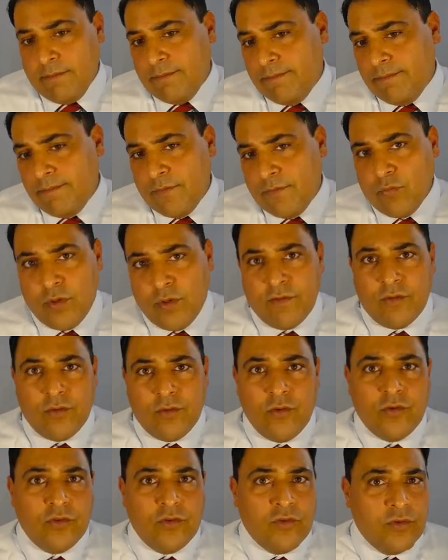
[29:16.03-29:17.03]
whatever
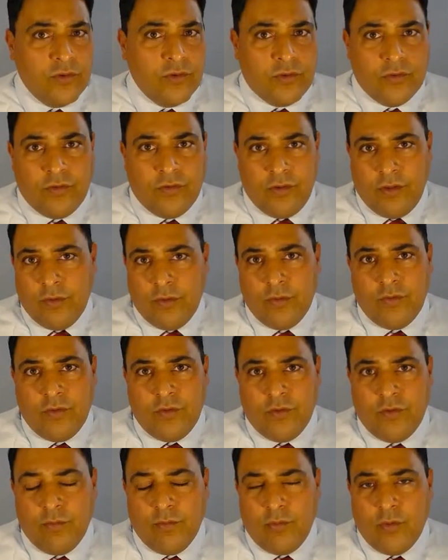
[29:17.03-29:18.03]
nutraceuticals you use to
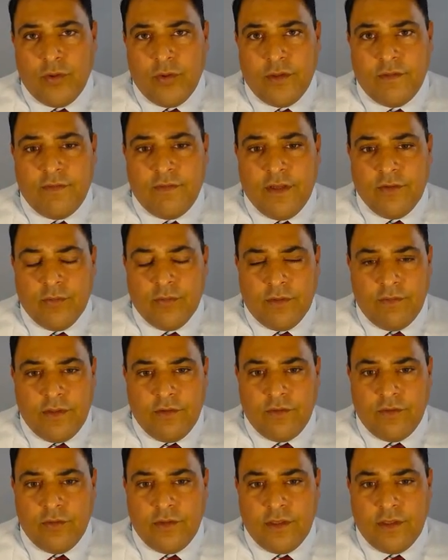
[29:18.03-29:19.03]
support phase 1, phase
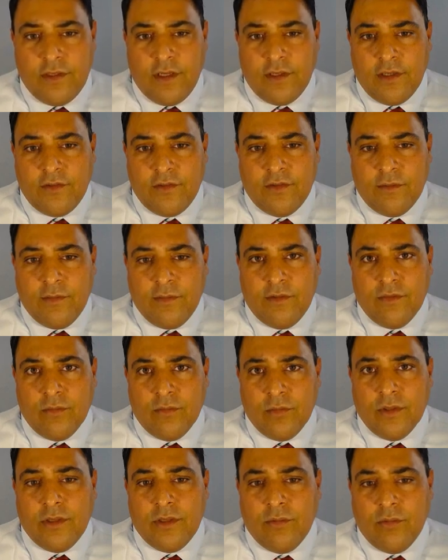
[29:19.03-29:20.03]
2 detox could be
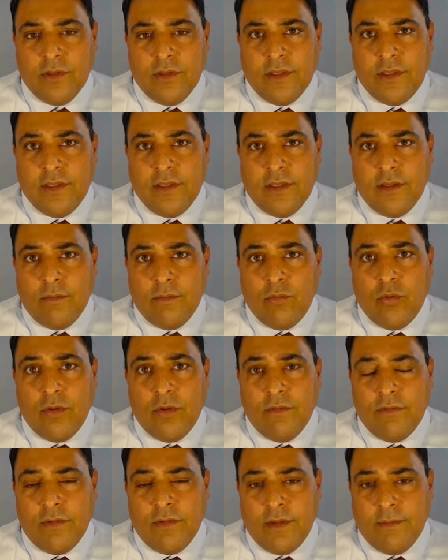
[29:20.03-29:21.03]
really, really important
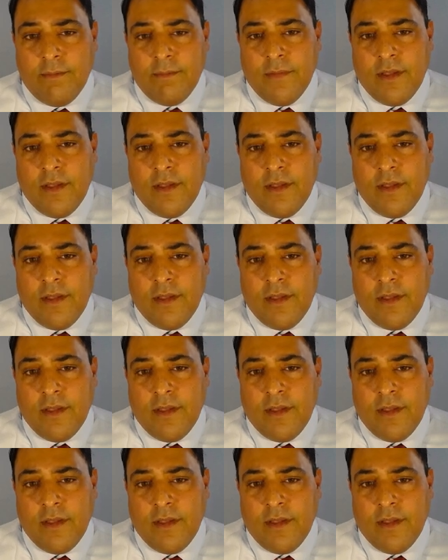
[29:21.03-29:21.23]
for them